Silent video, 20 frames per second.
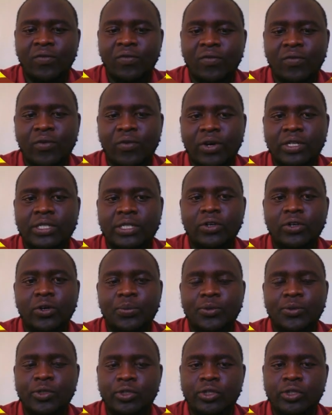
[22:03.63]
What
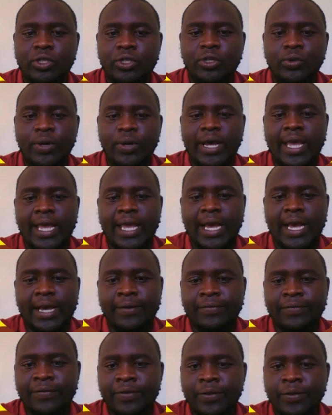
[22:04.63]
options do I
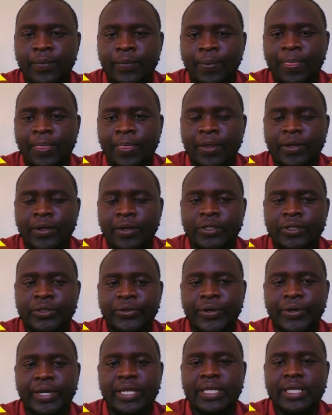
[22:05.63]
have?
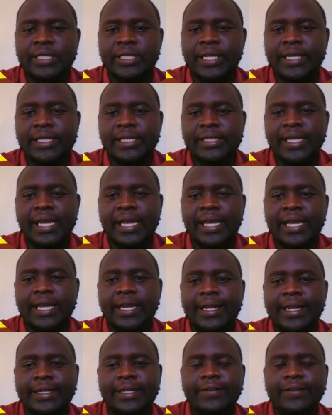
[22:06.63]
So in this case, I
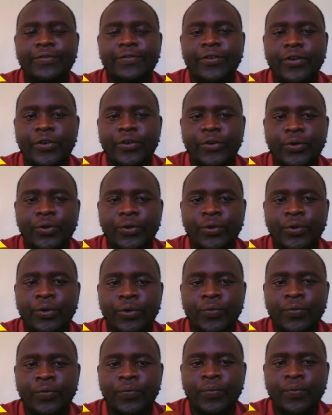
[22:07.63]
created for
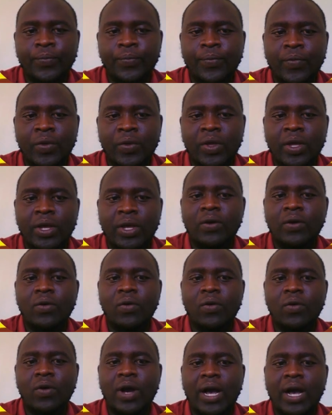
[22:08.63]
you
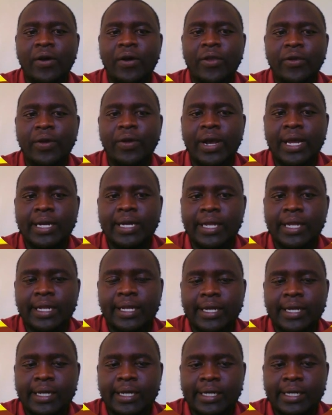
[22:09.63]
how you can
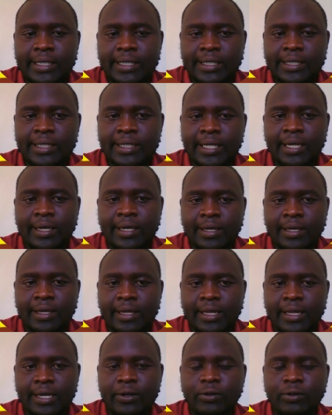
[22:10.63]
increase
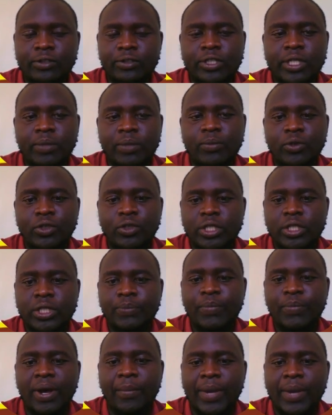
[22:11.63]
the contributions
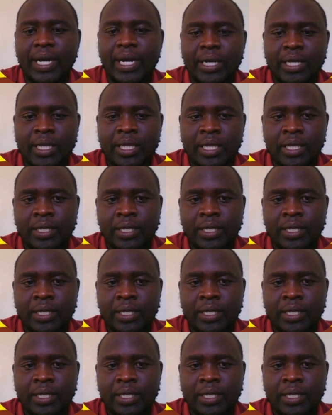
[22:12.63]
per month.